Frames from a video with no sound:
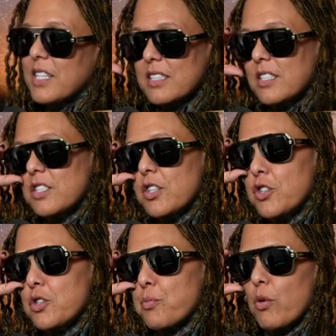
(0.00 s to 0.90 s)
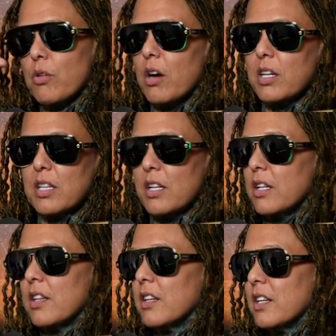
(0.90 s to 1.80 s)
Because you're just prolonging the,
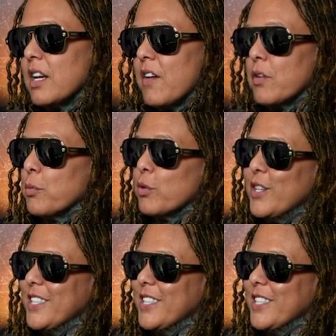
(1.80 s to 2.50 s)
the inevitable.